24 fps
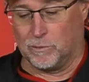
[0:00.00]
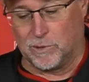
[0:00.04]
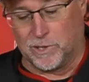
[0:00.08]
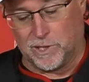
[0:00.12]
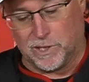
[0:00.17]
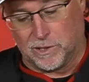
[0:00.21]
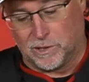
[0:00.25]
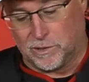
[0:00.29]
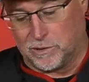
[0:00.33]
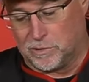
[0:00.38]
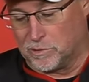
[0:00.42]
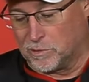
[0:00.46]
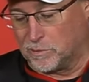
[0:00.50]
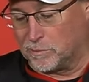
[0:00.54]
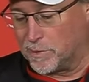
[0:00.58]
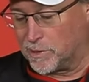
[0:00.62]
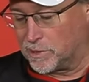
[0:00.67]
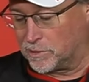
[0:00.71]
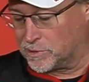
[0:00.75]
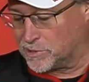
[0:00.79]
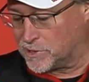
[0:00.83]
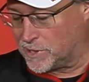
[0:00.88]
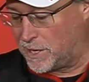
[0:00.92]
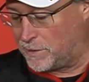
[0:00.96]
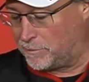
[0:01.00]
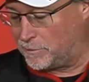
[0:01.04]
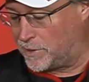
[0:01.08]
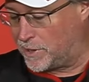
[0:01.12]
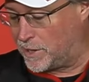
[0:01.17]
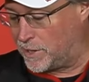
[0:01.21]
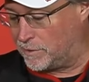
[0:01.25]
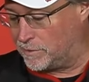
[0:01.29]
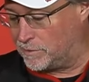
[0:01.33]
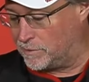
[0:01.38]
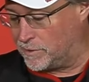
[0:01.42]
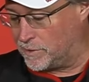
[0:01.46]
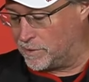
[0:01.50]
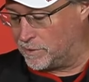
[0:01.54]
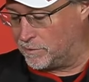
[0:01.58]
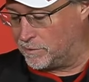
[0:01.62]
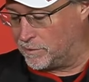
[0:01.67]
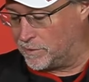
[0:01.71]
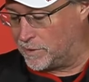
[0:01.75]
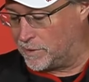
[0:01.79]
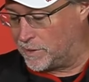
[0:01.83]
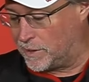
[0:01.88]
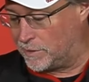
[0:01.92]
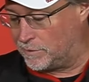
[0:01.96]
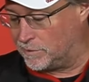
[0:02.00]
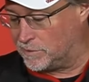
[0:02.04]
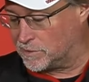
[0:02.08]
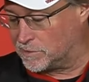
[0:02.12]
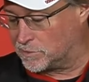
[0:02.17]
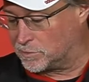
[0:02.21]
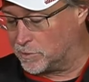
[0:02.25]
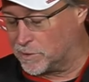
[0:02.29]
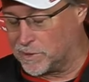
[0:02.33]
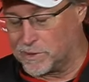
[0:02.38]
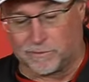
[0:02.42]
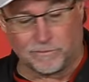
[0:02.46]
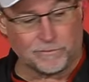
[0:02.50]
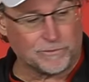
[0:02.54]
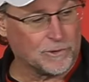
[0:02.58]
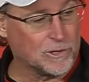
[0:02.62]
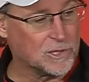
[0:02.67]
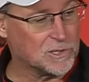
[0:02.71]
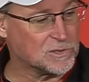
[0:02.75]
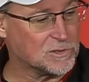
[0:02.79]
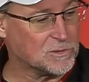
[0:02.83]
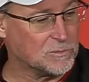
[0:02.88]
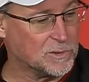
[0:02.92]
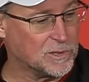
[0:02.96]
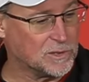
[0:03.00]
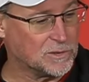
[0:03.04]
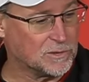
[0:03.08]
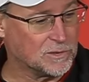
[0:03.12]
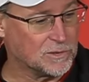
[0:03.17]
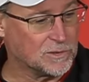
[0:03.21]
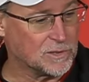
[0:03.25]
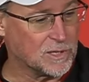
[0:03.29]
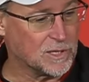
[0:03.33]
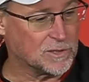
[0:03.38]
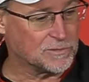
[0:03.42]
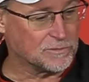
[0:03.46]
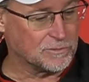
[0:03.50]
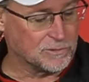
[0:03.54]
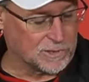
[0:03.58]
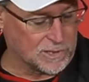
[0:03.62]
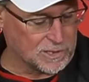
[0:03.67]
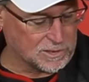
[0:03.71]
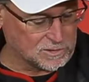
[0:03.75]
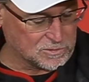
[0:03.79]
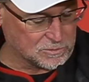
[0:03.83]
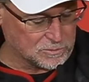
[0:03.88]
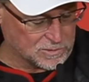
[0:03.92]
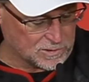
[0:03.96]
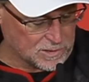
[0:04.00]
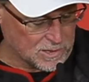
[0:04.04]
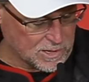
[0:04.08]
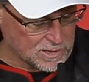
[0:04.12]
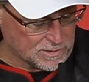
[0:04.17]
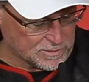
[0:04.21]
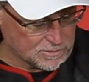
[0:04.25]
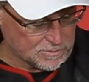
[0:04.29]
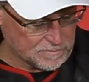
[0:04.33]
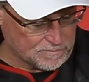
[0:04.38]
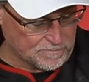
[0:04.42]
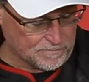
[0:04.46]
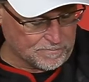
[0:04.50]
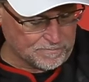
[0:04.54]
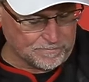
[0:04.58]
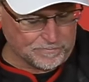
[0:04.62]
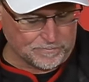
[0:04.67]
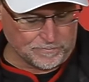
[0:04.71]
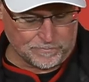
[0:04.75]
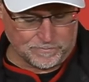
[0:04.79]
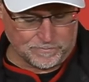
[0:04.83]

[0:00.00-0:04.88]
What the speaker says: We need to do a better job of that this week for us to be successful against Wisconsin.